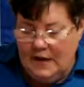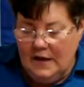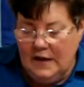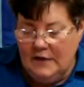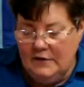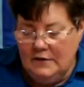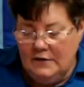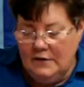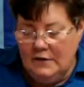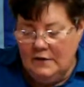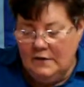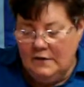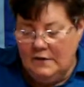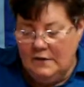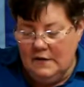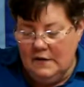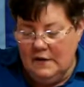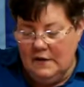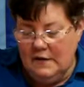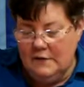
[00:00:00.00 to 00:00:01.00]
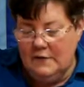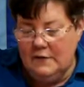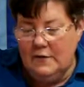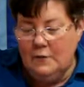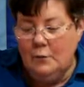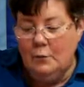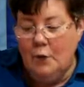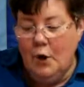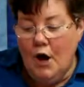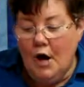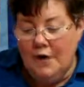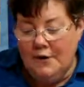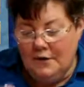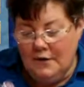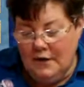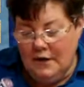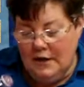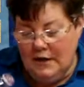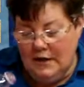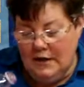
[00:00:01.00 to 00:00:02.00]
And you can see as the water
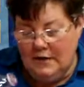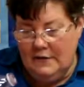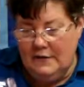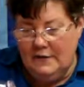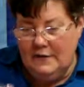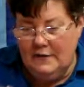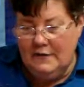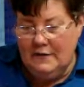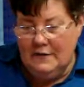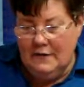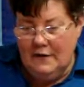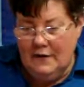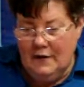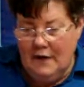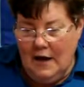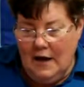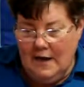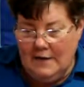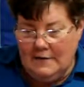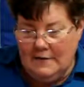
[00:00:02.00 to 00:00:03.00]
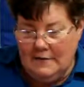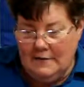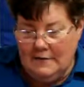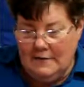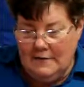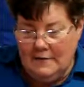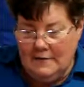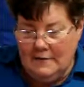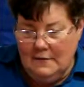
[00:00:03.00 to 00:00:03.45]
hits the cotton,